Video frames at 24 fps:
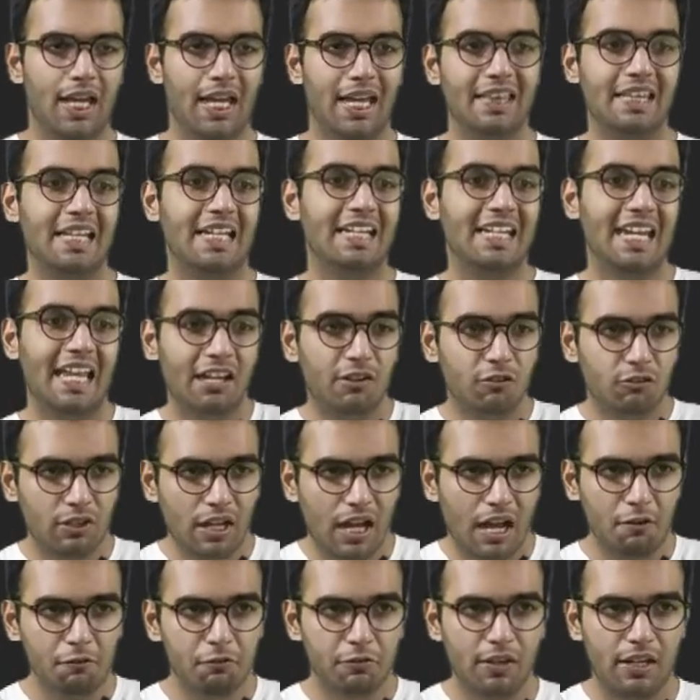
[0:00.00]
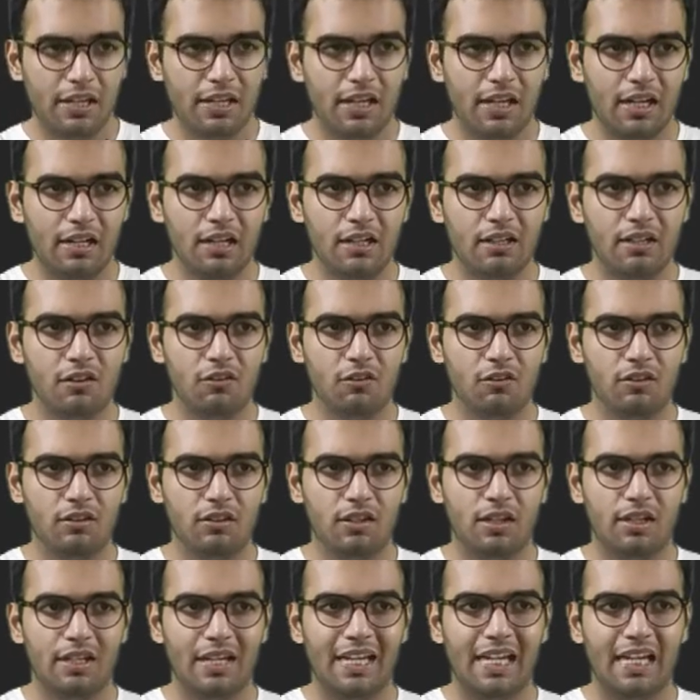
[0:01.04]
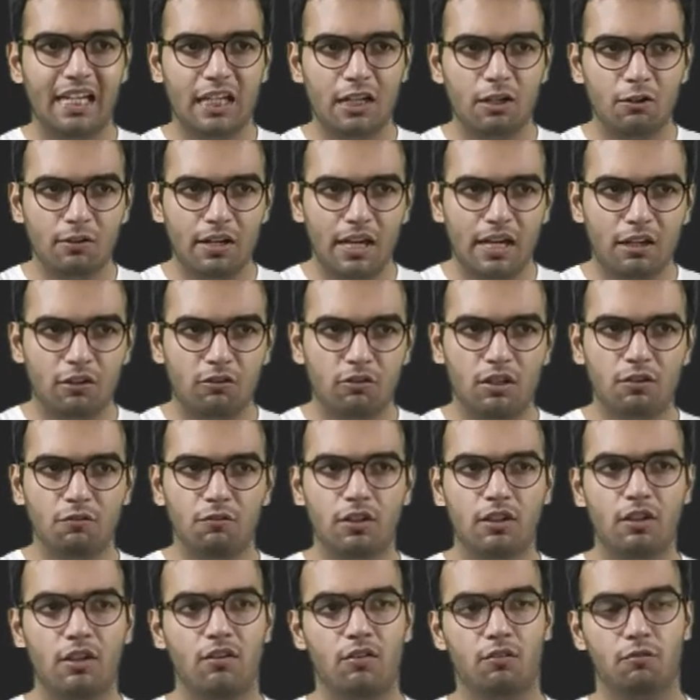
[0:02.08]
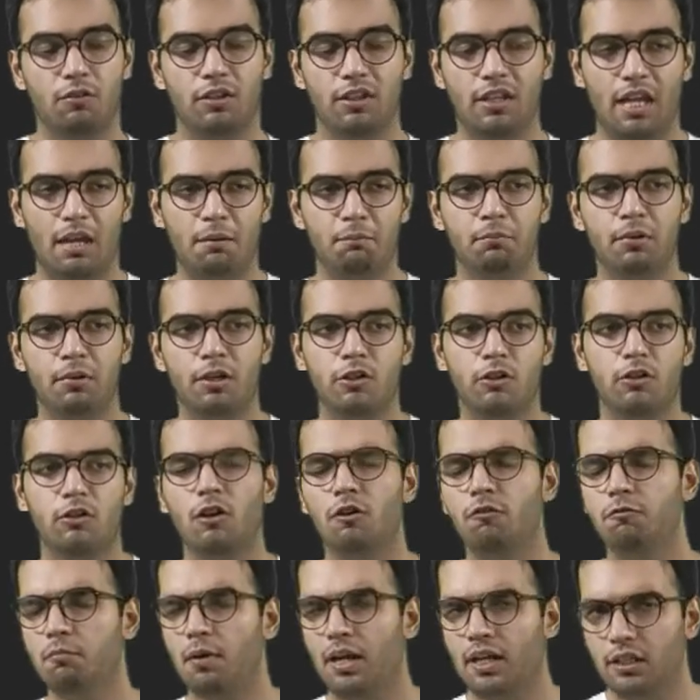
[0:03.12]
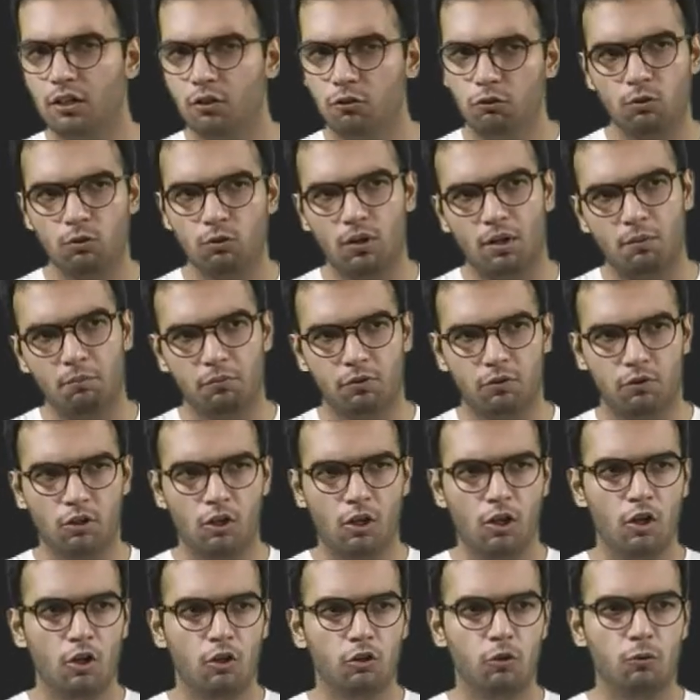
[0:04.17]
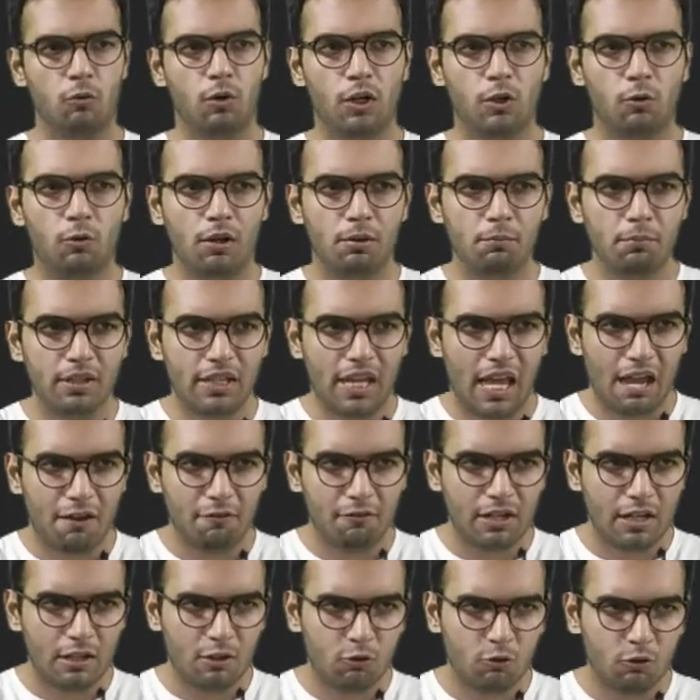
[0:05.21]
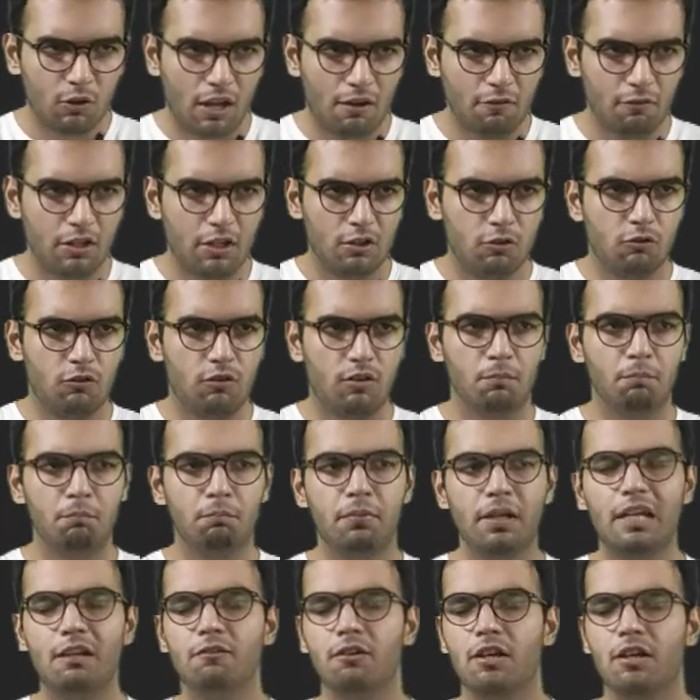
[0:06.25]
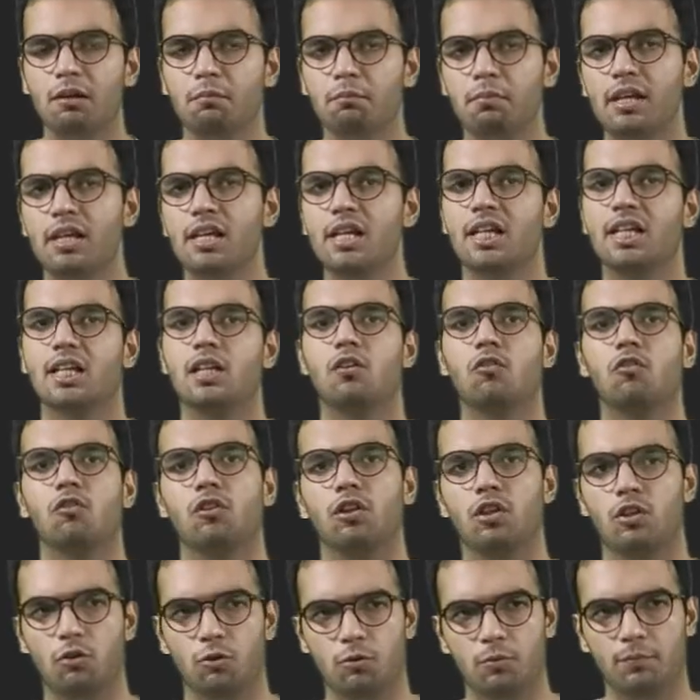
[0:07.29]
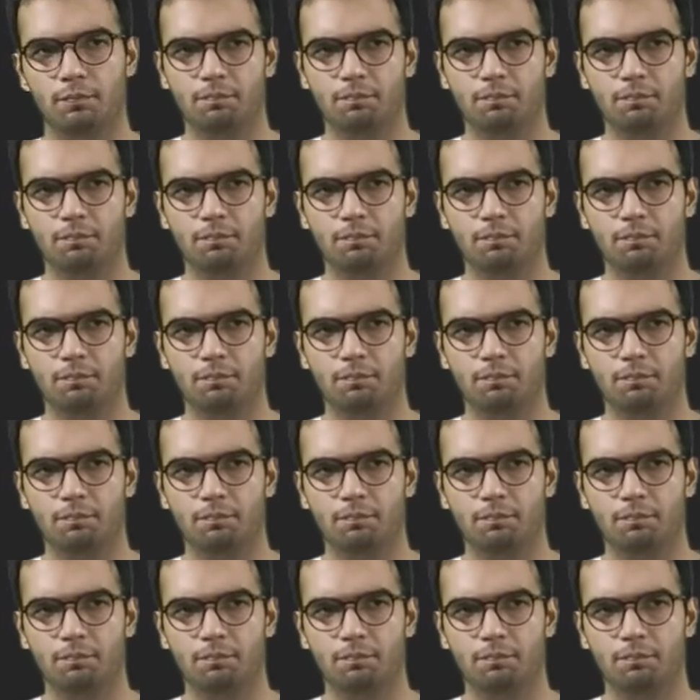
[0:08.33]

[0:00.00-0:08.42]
In the next half cycle, it is in the negative direction with, his, with the amplitude of minus two amps. So what will be the average? So average simply will be zero.